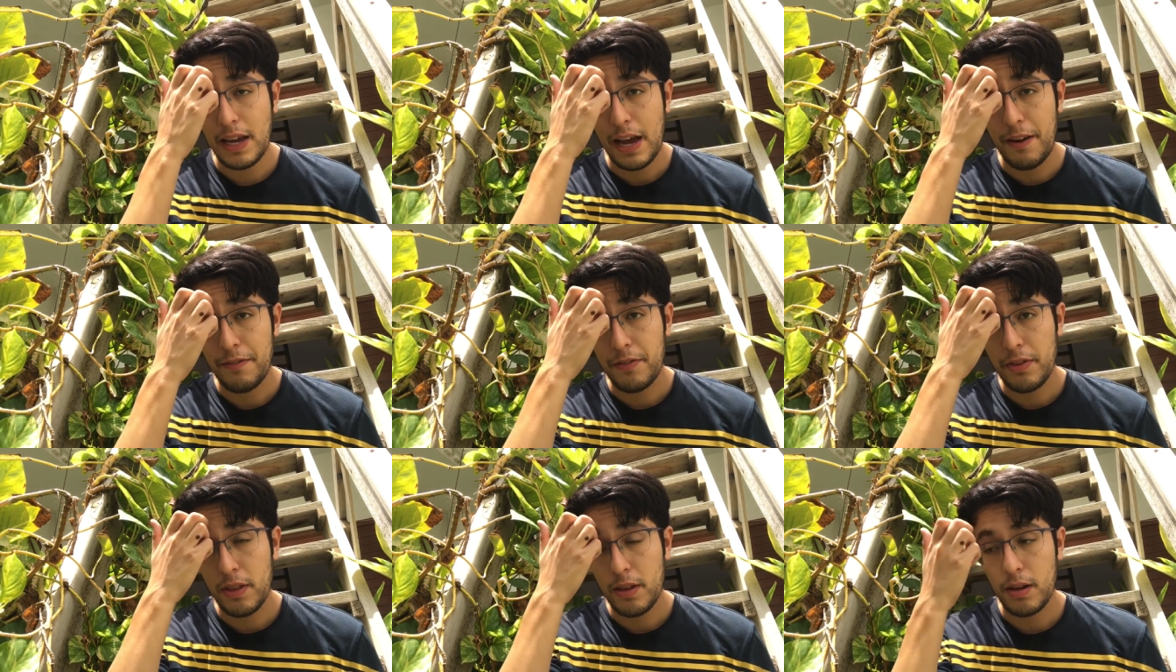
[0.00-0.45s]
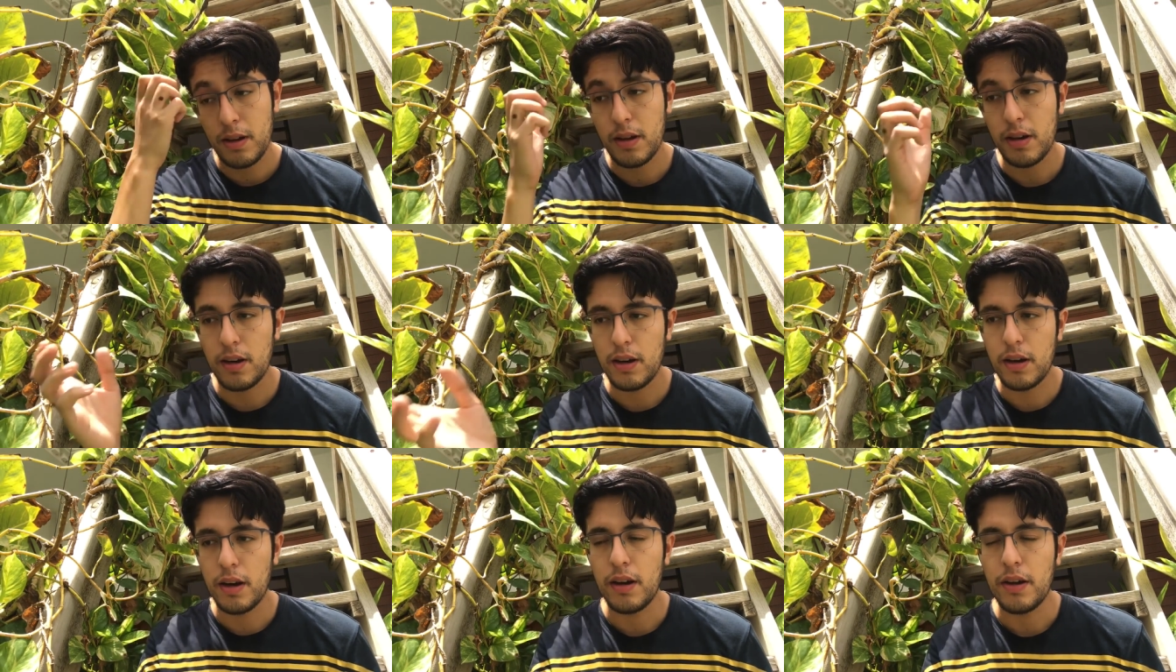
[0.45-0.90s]
after
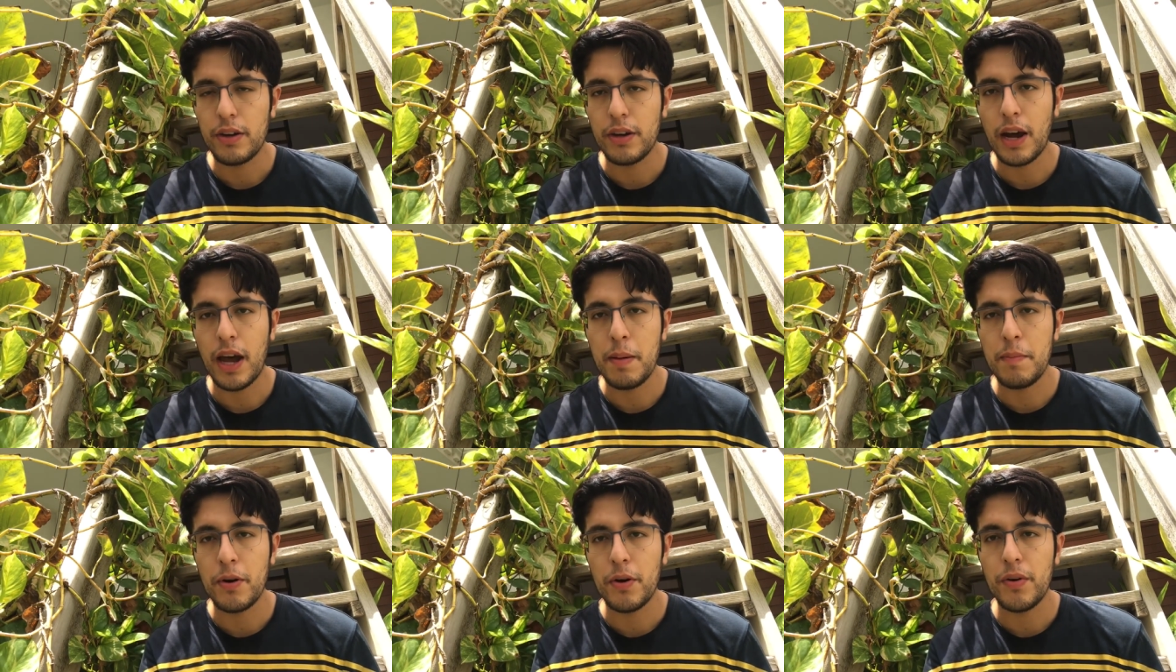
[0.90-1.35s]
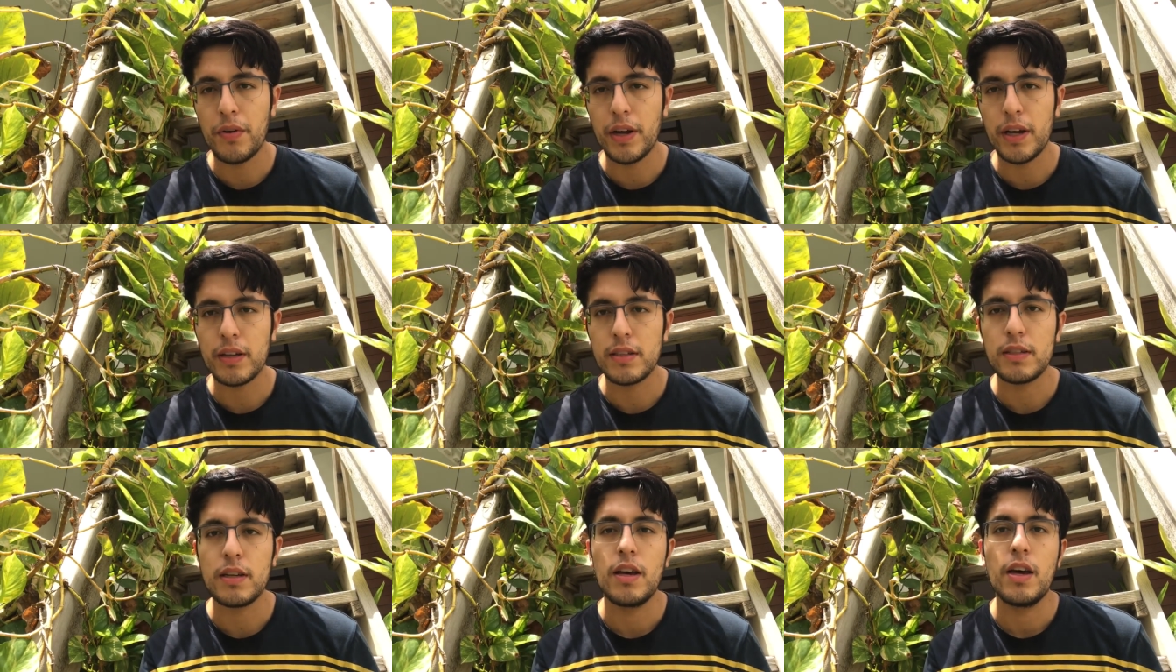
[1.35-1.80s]
the timer
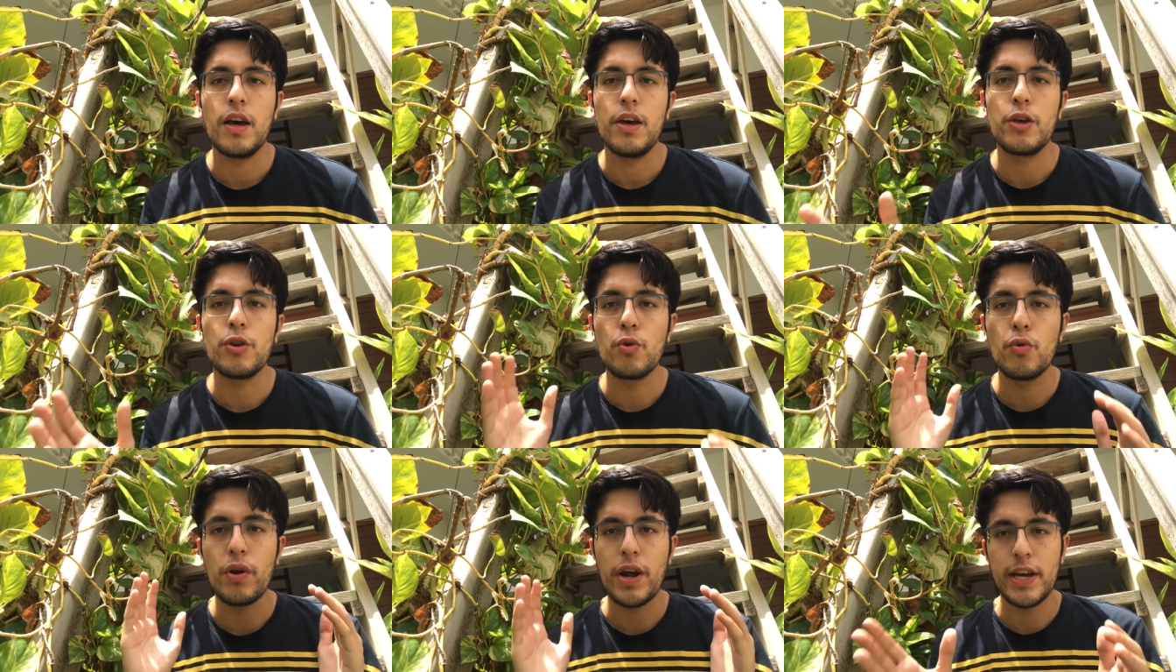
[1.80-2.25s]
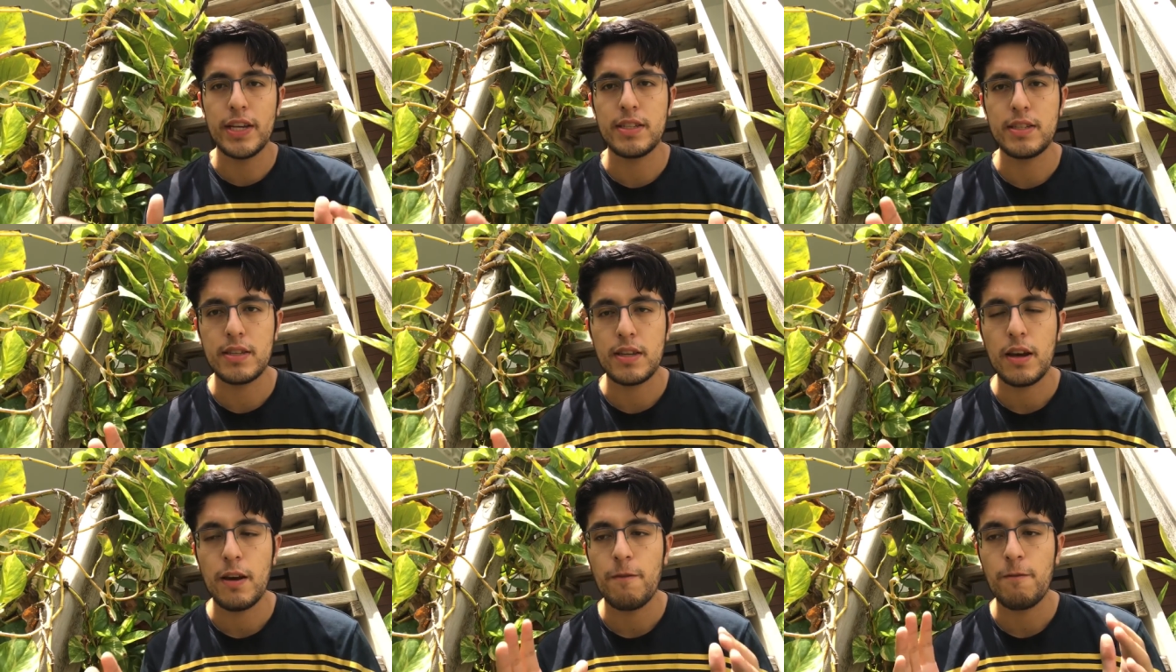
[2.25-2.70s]
rings, you
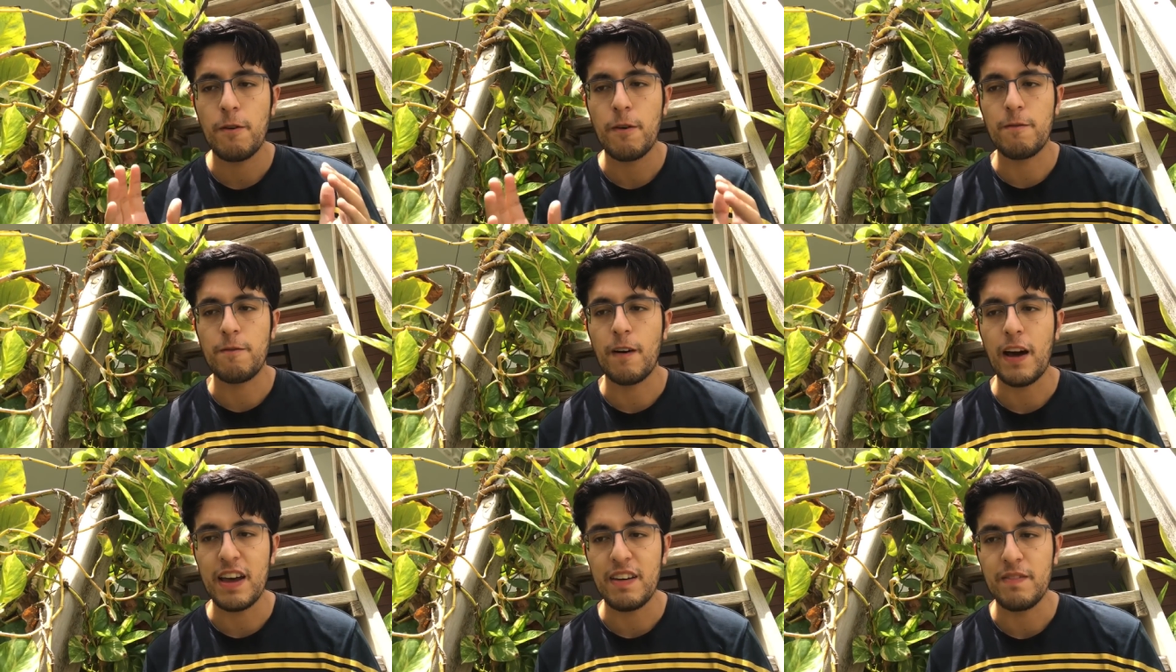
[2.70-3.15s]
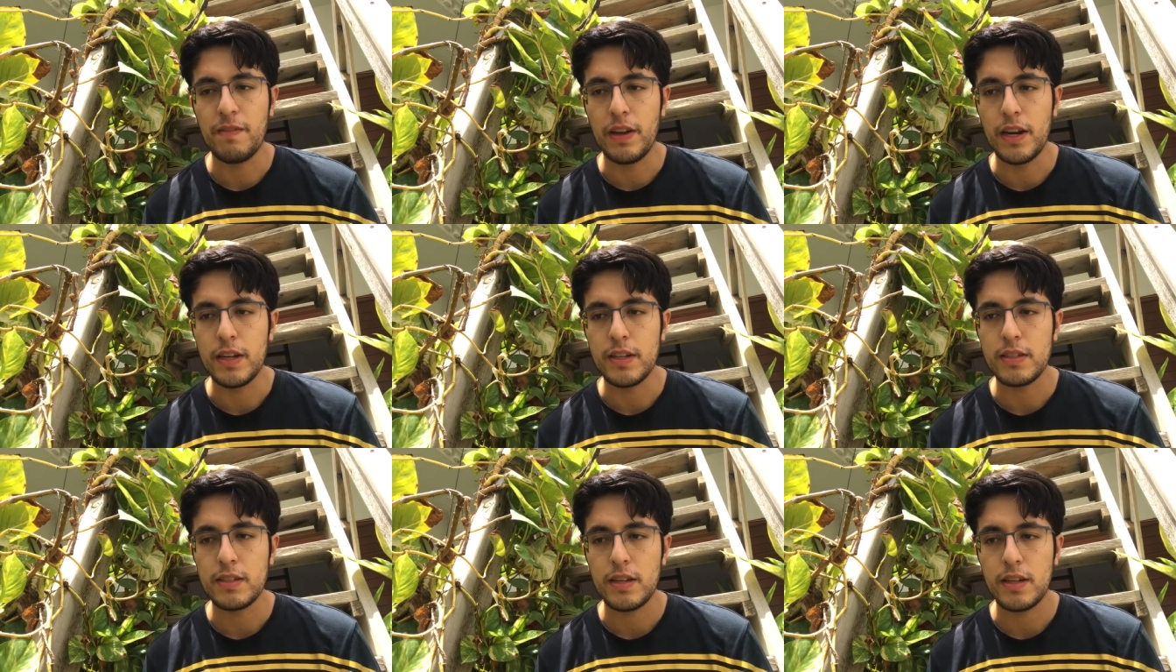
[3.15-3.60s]
rest for five
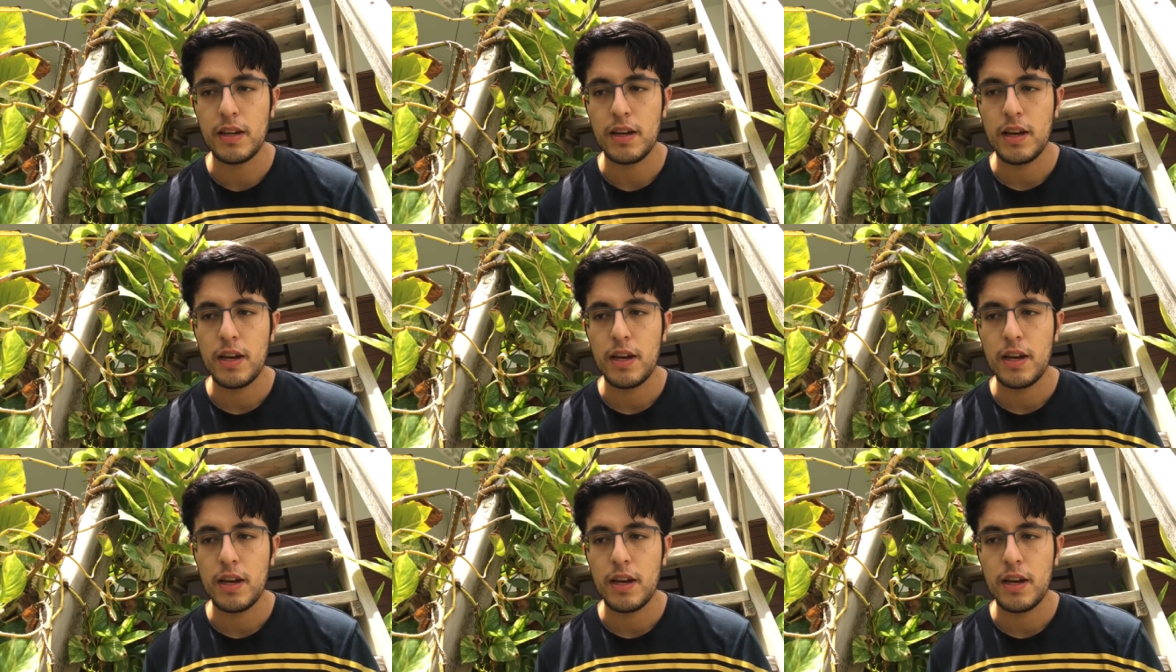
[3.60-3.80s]
minutes.